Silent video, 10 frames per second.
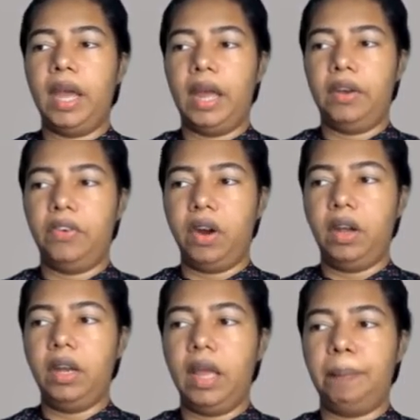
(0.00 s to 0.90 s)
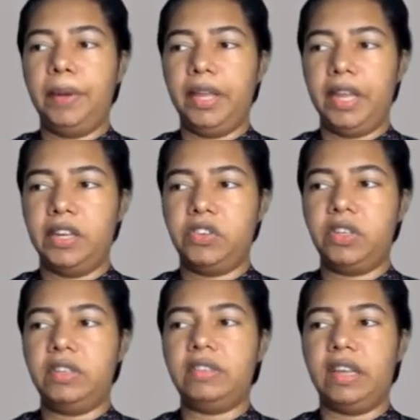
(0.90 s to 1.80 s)
and run
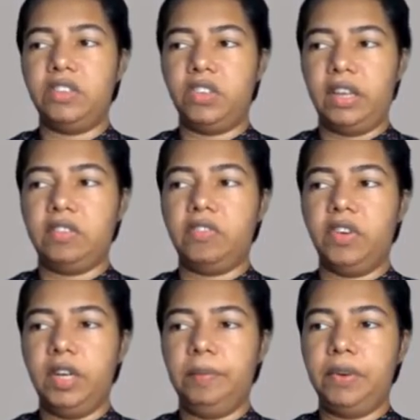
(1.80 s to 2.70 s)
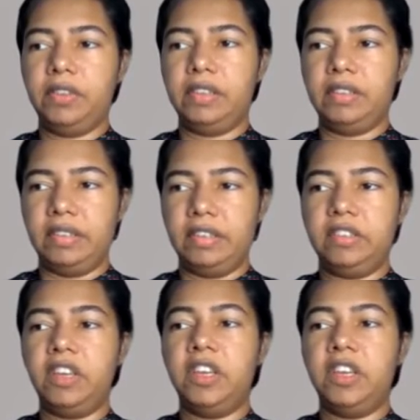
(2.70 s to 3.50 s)
applications such as word processors,